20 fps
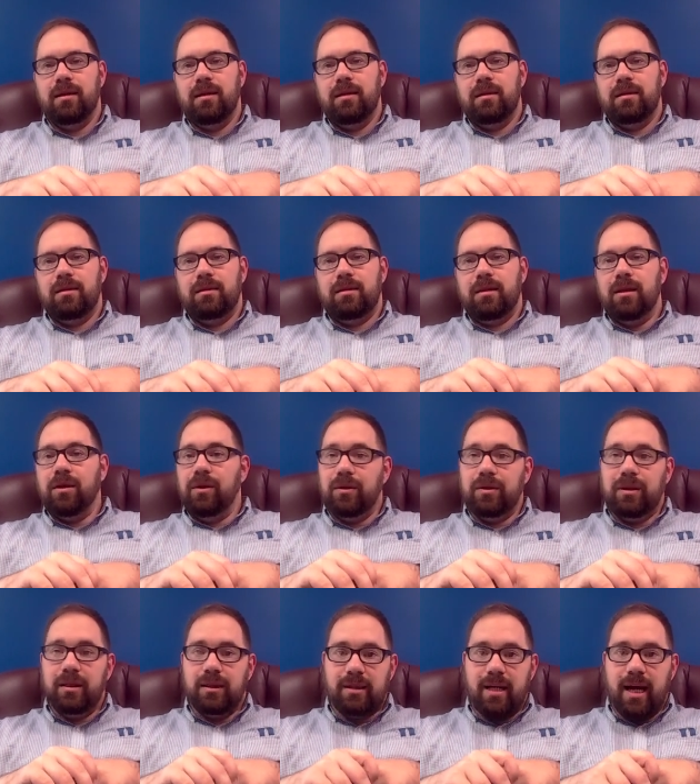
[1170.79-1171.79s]
still
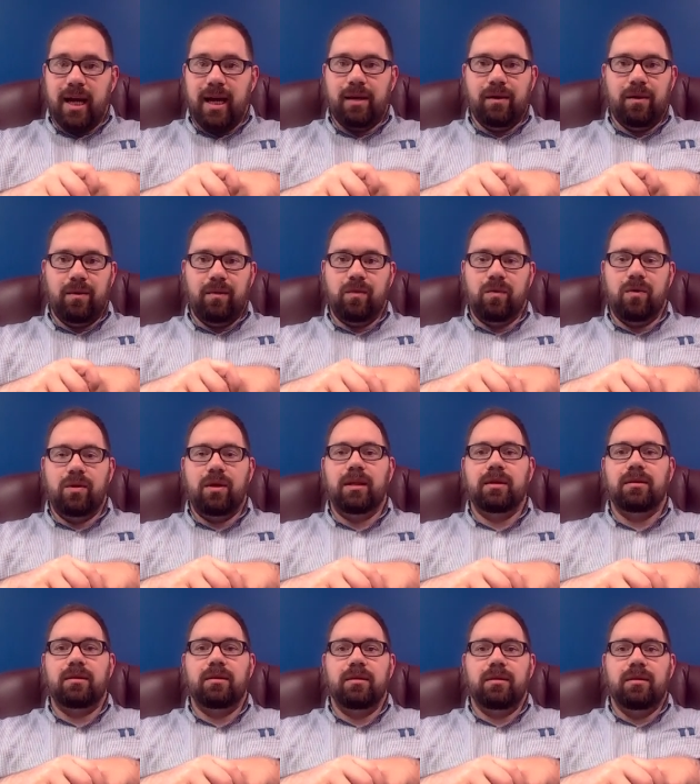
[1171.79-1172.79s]
desire and
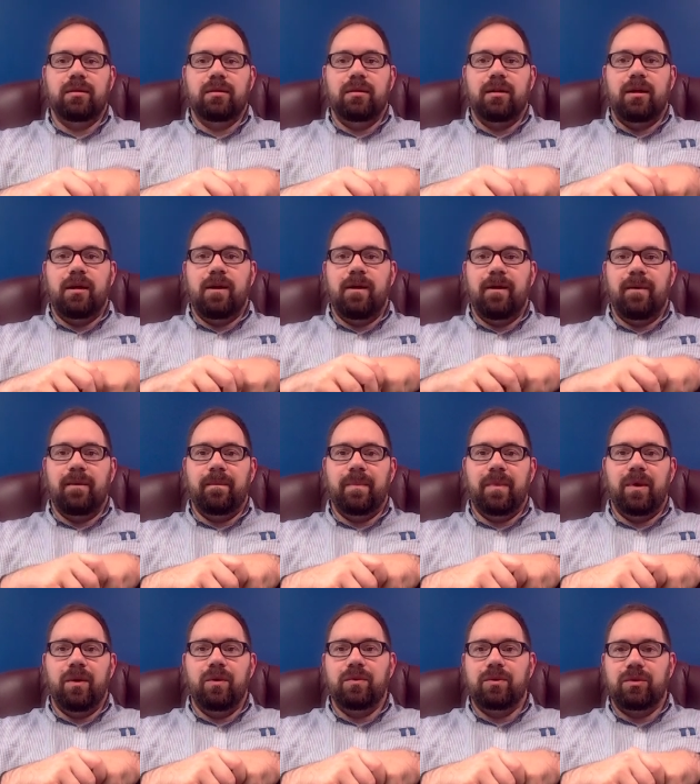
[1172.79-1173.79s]
want
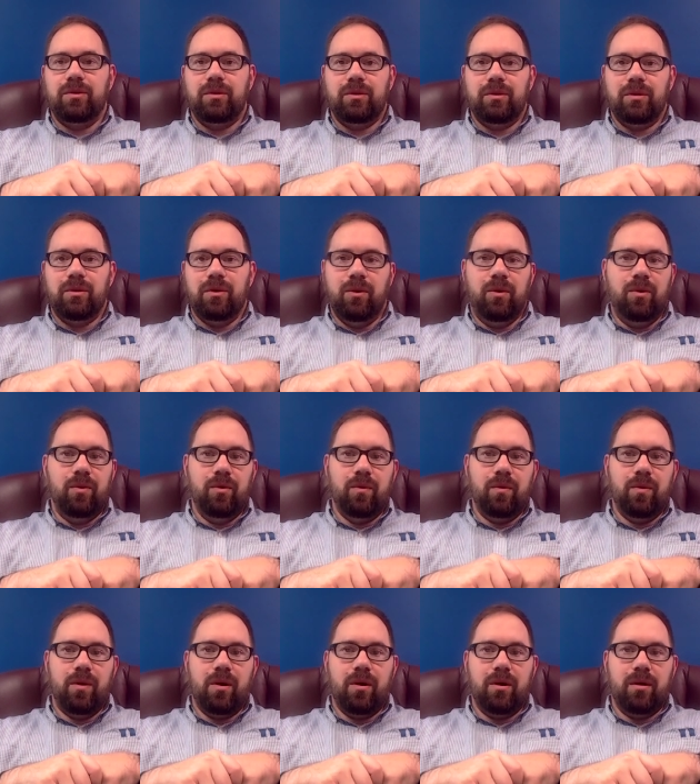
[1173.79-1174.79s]
those
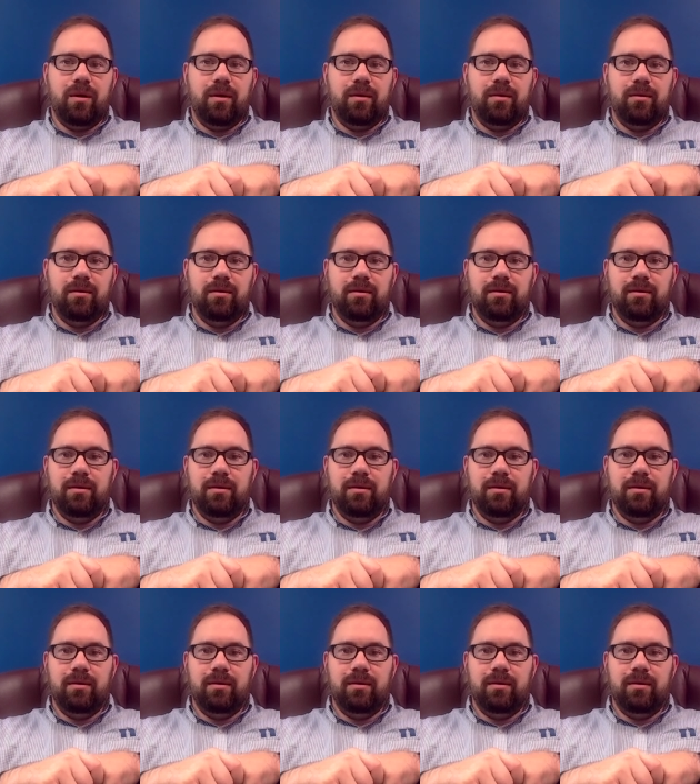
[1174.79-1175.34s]
who are